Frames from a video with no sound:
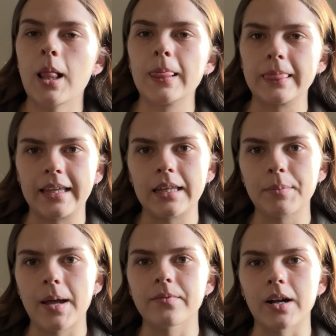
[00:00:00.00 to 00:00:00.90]
Lately,
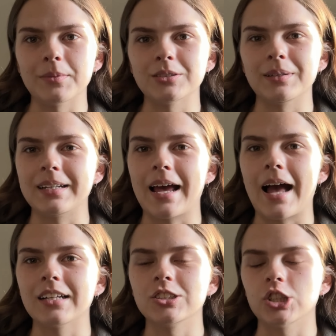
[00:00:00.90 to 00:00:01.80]
my environment's been
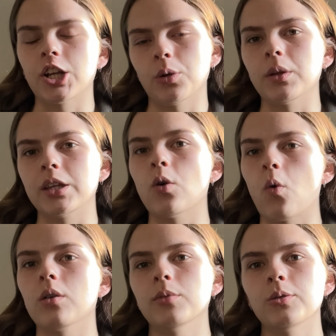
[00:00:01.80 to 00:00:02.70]
genuinely
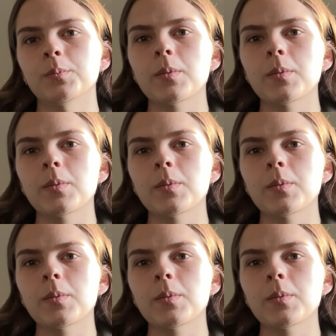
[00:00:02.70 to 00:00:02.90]
horrible.